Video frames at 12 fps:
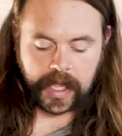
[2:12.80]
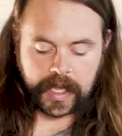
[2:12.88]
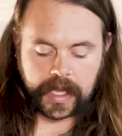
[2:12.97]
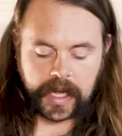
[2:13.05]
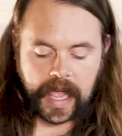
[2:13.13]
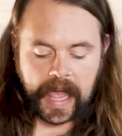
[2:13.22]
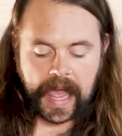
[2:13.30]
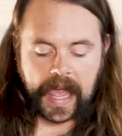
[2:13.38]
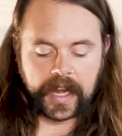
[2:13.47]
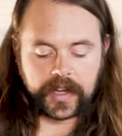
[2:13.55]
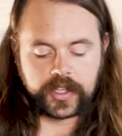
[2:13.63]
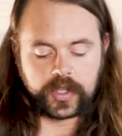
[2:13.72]
It can
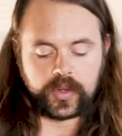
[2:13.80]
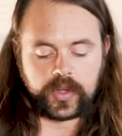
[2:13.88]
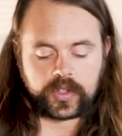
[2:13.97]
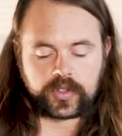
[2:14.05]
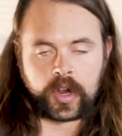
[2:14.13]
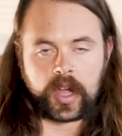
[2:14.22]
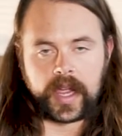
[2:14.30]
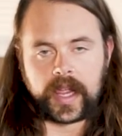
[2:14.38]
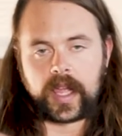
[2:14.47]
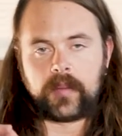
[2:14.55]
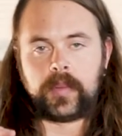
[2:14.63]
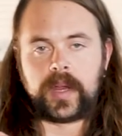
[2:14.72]
add to your
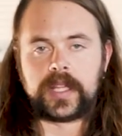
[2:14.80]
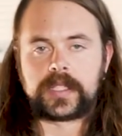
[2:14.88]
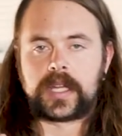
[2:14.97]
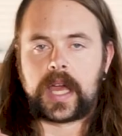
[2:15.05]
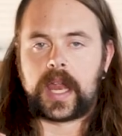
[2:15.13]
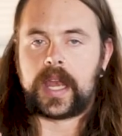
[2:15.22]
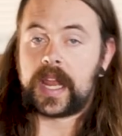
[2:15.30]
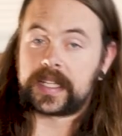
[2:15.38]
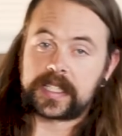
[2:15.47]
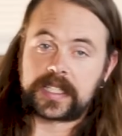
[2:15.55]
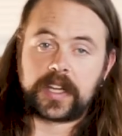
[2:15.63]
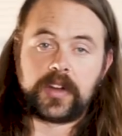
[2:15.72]
drawing, but it's not
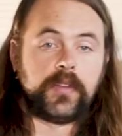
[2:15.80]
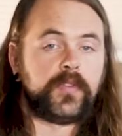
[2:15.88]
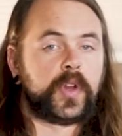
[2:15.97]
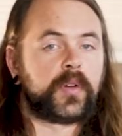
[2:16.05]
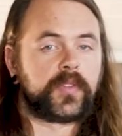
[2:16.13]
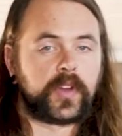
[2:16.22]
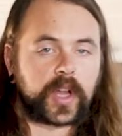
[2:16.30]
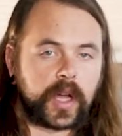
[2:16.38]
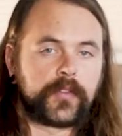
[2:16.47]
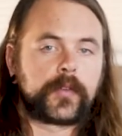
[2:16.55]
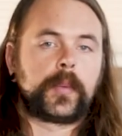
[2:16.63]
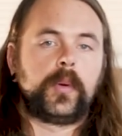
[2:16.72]
necessary if you don't feel
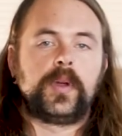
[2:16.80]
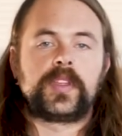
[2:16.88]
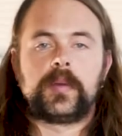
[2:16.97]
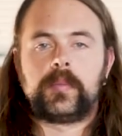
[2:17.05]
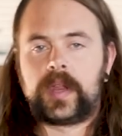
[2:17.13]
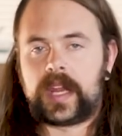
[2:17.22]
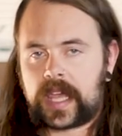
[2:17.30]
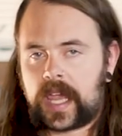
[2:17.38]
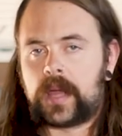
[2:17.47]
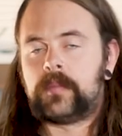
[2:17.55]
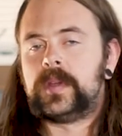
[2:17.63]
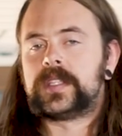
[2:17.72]
comfortable with it, but it
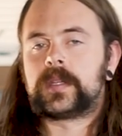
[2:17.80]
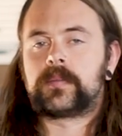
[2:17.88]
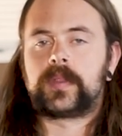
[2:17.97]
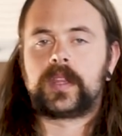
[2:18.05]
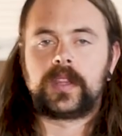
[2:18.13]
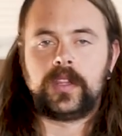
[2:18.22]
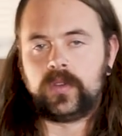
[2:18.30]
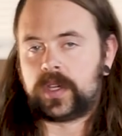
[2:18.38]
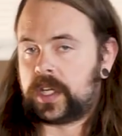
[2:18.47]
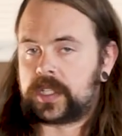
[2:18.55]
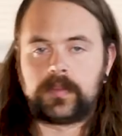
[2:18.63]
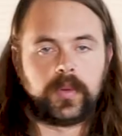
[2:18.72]
can be something that you can
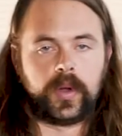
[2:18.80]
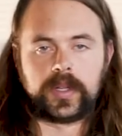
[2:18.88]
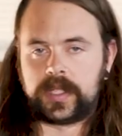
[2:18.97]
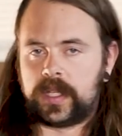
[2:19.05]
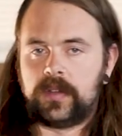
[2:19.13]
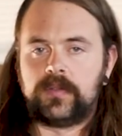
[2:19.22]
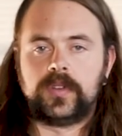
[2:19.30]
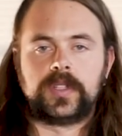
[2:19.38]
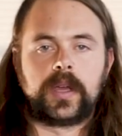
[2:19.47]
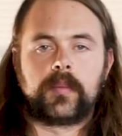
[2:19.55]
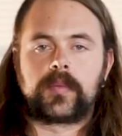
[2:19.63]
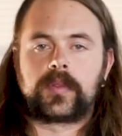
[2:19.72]
explore to give your
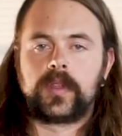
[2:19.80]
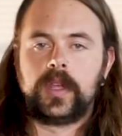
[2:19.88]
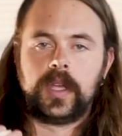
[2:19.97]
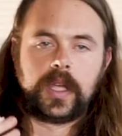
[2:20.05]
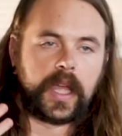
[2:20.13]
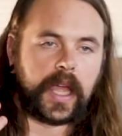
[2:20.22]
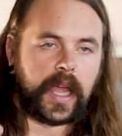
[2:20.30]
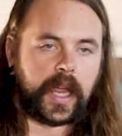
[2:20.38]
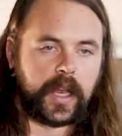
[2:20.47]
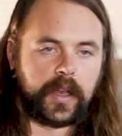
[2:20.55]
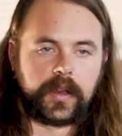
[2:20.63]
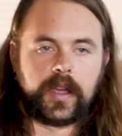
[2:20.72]
depth
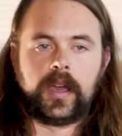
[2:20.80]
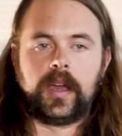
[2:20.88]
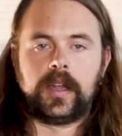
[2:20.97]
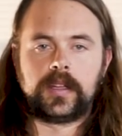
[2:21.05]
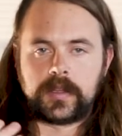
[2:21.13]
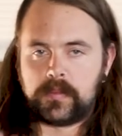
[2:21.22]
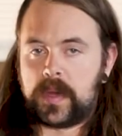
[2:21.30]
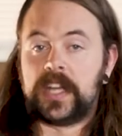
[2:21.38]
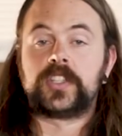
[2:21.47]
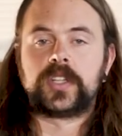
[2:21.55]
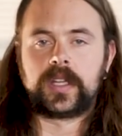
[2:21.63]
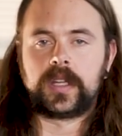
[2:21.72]
and
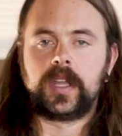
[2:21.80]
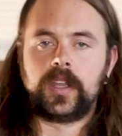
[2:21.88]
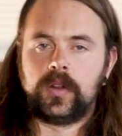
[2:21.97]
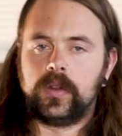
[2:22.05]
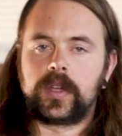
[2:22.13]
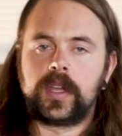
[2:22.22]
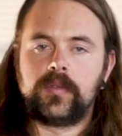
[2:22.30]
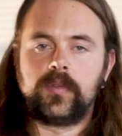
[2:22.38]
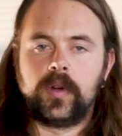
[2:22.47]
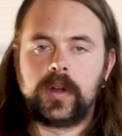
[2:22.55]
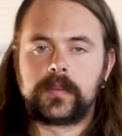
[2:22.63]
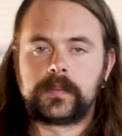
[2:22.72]
dimension that you're looking
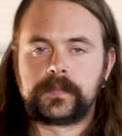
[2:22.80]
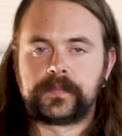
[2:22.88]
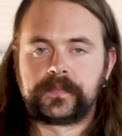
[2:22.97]
for.